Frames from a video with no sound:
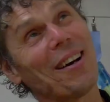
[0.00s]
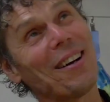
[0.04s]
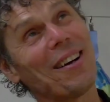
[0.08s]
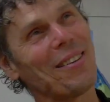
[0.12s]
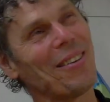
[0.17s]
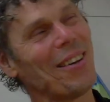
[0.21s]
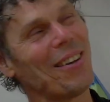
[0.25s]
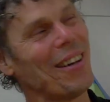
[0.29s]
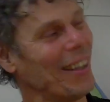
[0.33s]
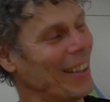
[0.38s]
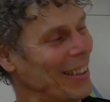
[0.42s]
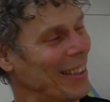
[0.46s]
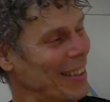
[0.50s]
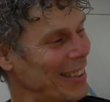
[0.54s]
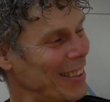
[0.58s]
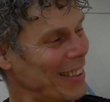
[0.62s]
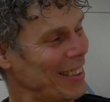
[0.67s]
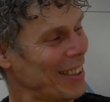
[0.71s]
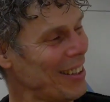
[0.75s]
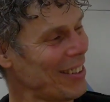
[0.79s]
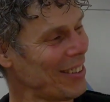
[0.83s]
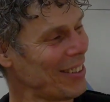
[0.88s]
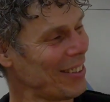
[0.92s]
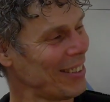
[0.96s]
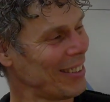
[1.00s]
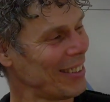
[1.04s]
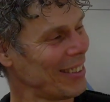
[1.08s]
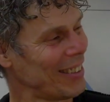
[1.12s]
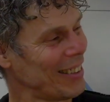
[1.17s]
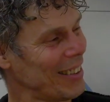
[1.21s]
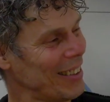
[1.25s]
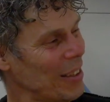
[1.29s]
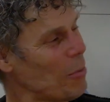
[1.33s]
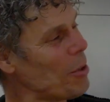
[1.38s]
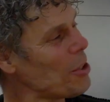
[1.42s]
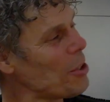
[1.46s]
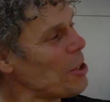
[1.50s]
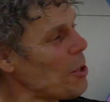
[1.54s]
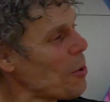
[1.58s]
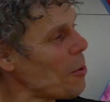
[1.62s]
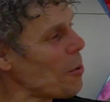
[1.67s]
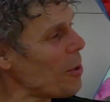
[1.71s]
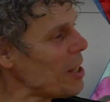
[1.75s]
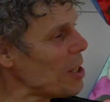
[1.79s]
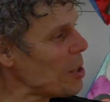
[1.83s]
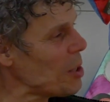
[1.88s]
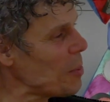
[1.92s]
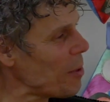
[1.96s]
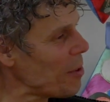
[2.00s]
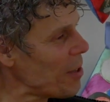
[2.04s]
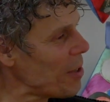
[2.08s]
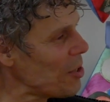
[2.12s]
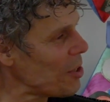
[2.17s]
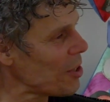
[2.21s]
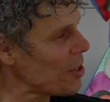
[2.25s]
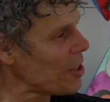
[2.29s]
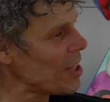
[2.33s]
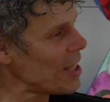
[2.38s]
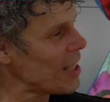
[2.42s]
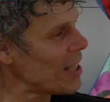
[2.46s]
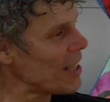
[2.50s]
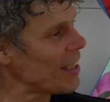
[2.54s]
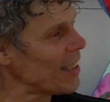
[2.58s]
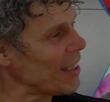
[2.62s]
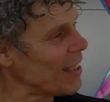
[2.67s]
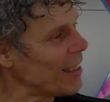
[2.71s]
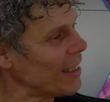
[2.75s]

Oh, oh, no. That's very. What's your clear. inspirations?